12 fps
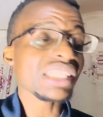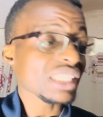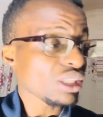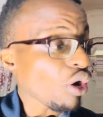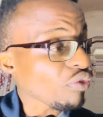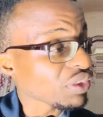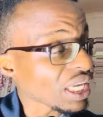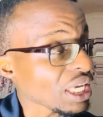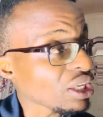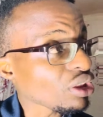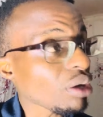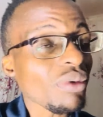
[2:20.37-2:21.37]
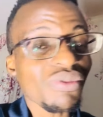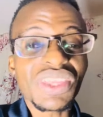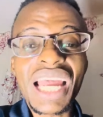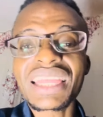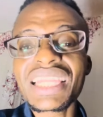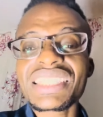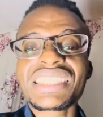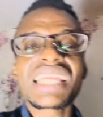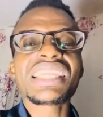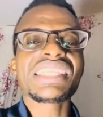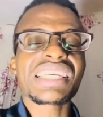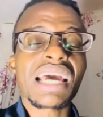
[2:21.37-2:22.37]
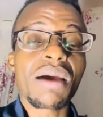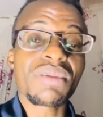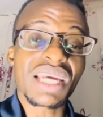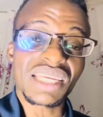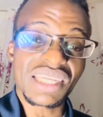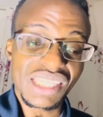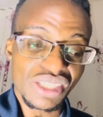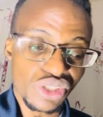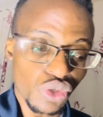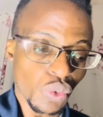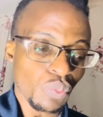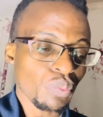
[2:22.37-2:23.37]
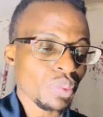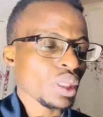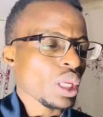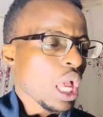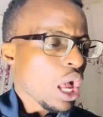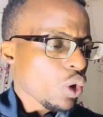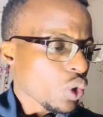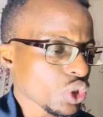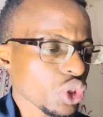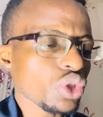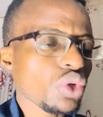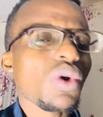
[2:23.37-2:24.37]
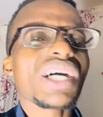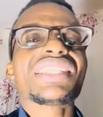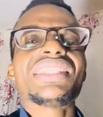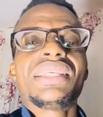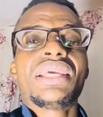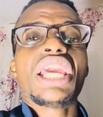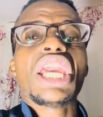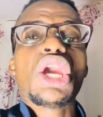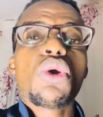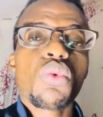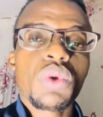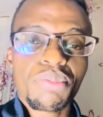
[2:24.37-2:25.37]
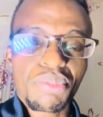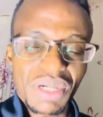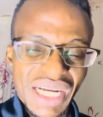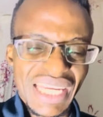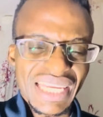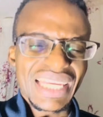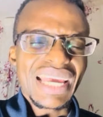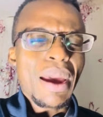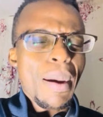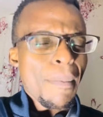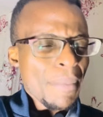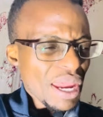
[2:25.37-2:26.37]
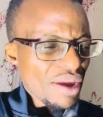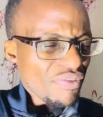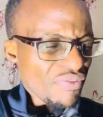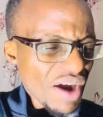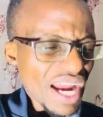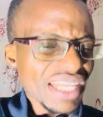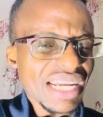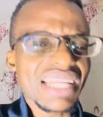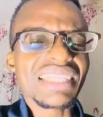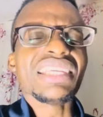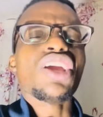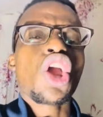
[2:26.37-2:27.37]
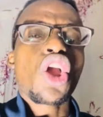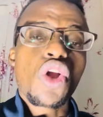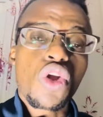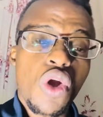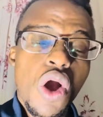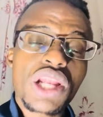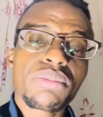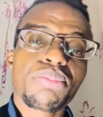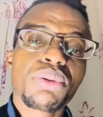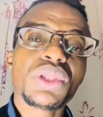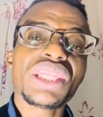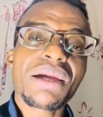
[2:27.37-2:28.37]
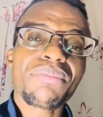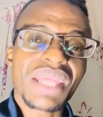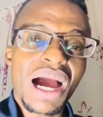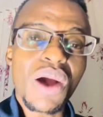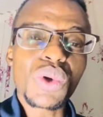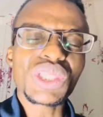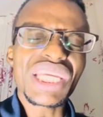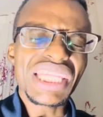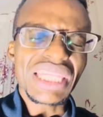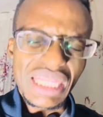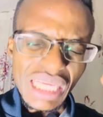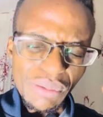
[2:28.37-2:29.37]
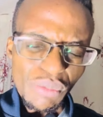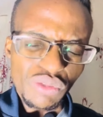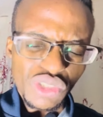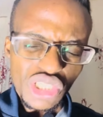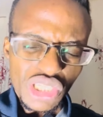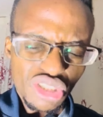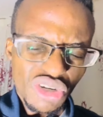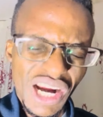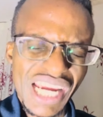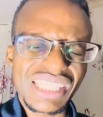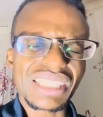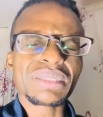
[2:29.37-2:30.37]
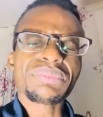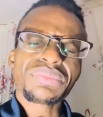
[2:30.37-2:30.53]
is of the kingdom of darkness that is coming against you continuously, we pray, may finally God put them down in the name of Jesus Christ.